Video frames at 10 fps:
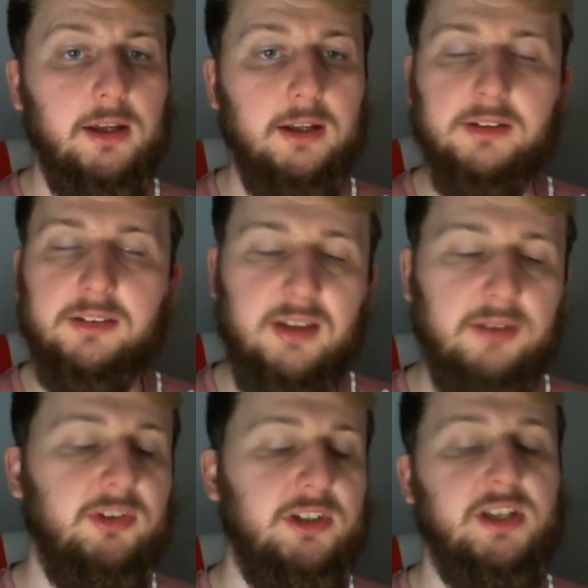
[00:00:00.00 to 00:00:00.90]
it
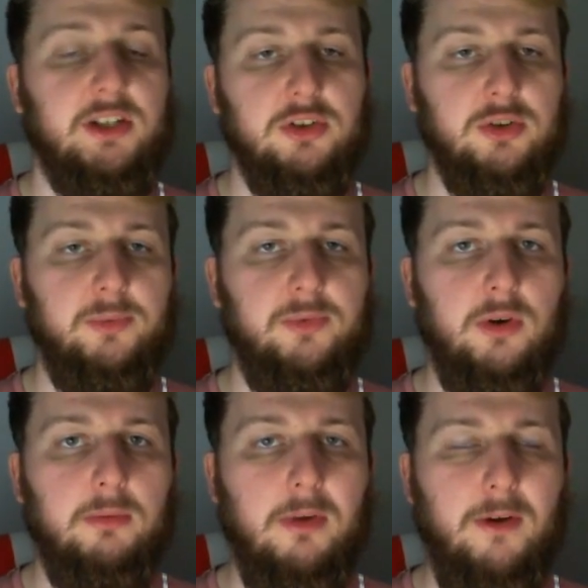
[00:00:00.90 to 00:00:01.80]
definitely sets us up for
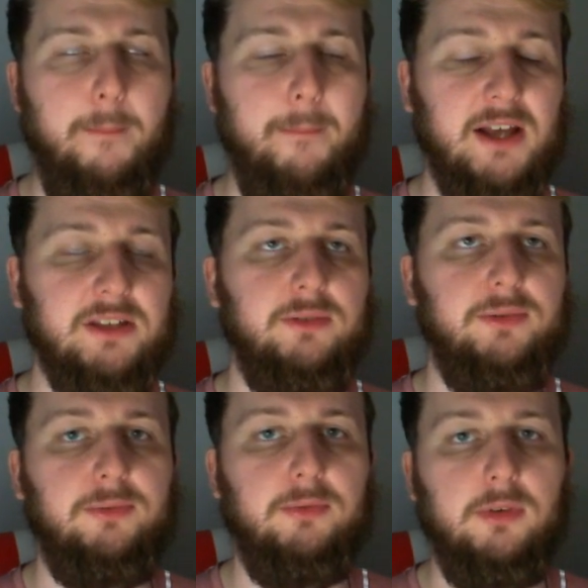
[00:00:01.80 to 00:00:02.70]
a
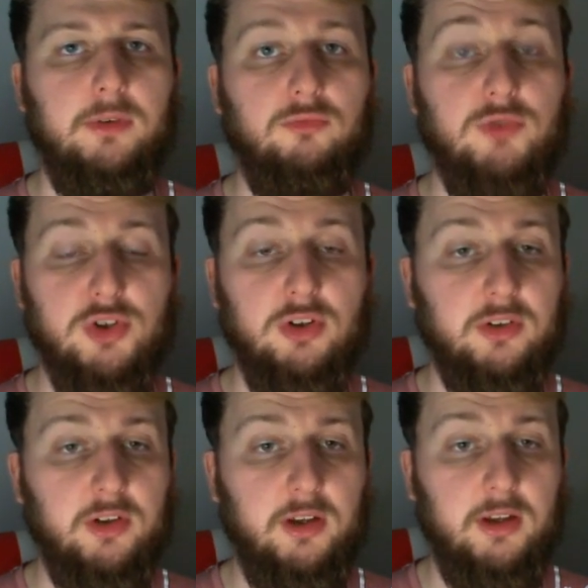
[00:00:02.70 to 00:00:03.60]
massive result
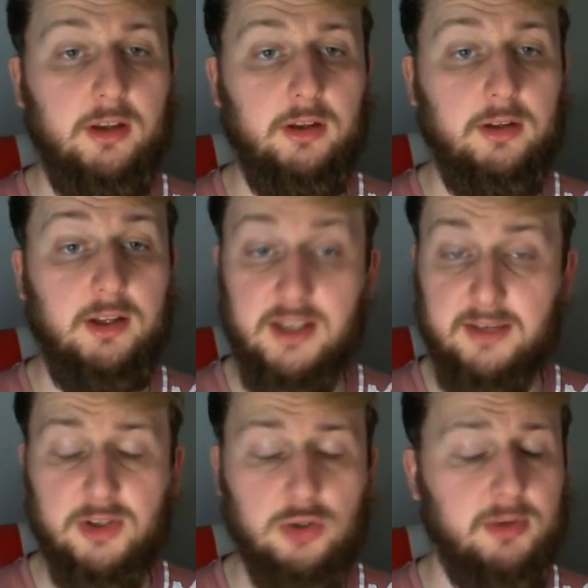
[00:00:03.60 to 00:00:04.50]
in the
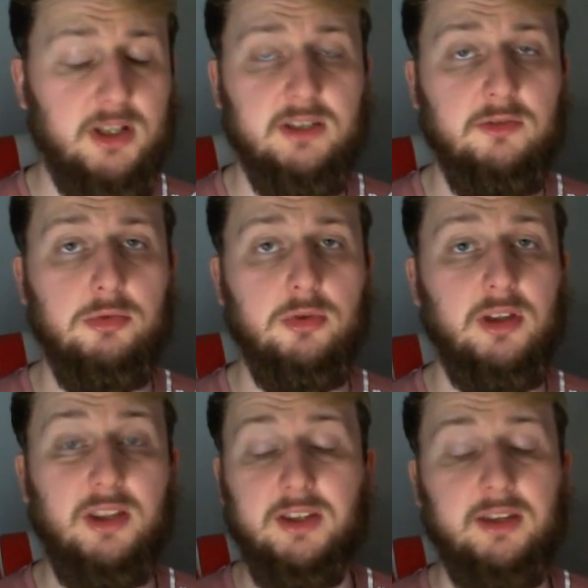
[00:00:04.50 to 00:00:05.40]
FA Cup against Liverpool. I
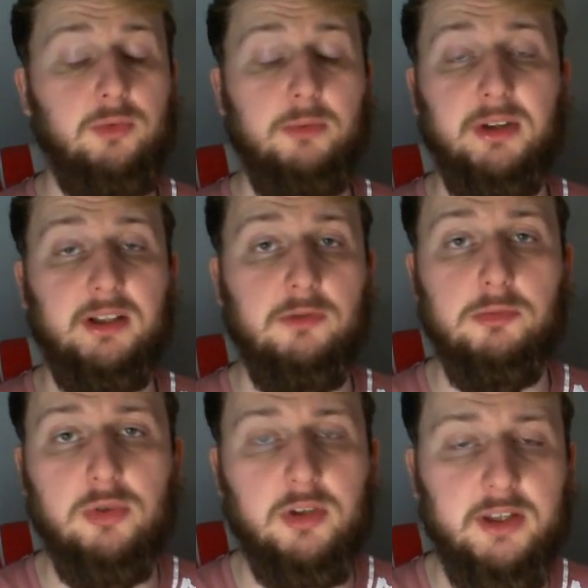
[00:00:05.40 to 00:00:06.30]
think if we beat
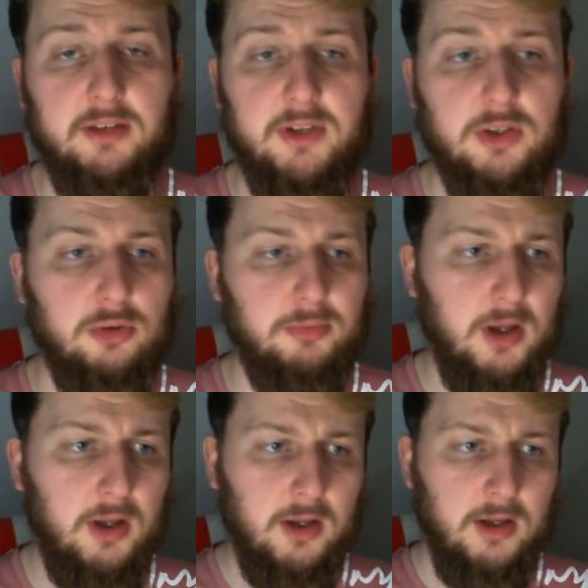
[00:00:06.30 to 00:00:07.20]
Liverpool in the FA Cup,
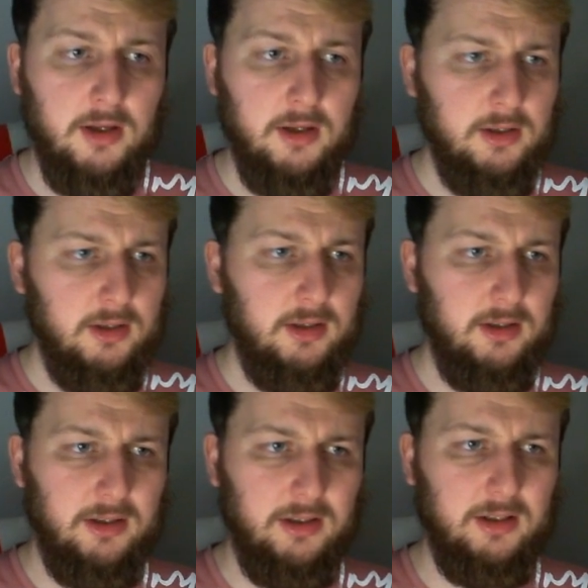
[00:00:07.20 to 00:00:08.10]

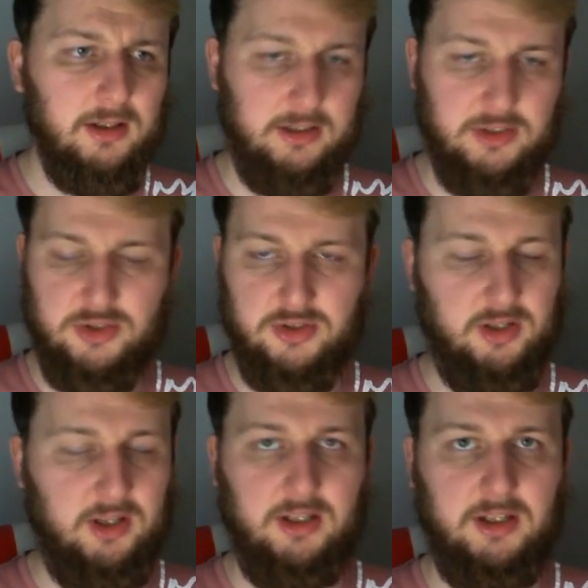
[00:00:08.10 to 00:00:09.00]
it
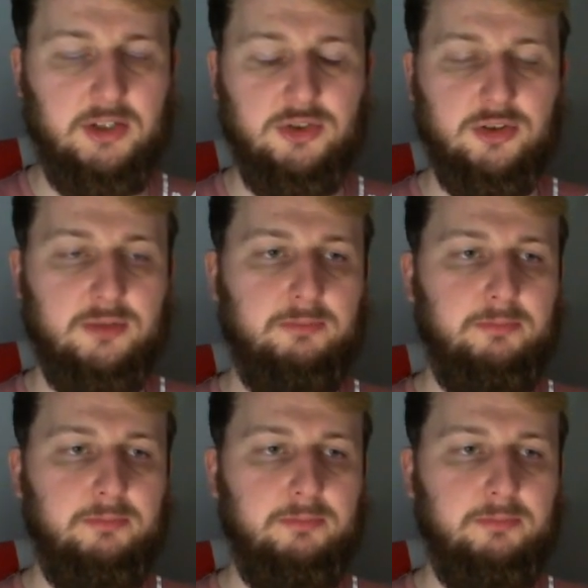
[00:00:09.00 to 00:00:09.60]
just